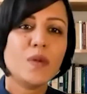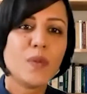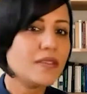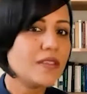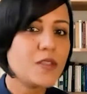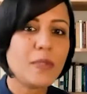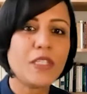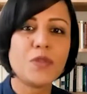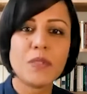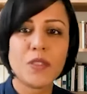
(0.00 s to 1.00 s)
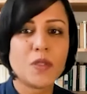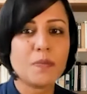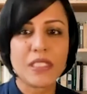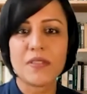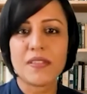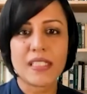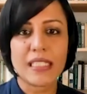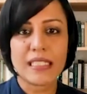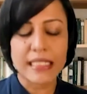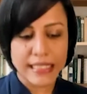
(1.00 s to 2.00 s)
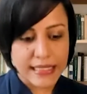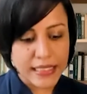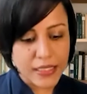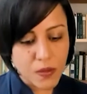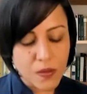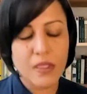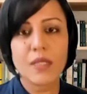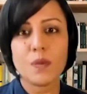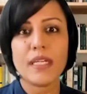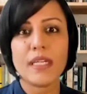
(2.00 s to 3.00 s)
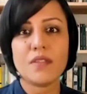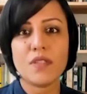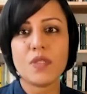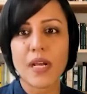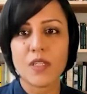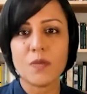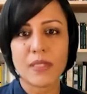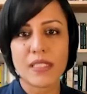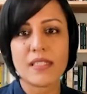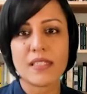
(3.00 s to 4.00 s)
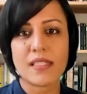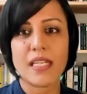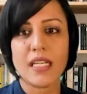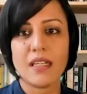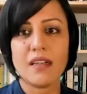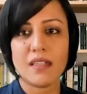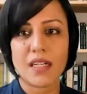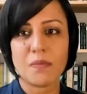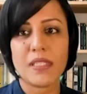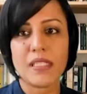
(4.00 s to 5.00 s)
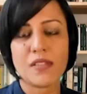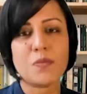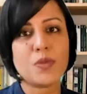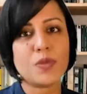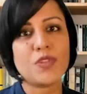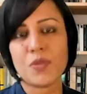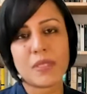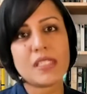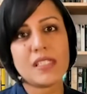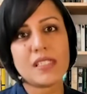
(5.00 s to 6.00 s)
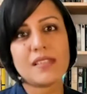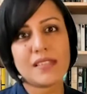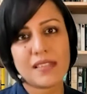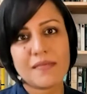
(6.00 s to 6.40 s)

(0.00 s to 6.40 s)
Whether it's B2B or B2C, it's the only way to develop and sustain a company's approach to business.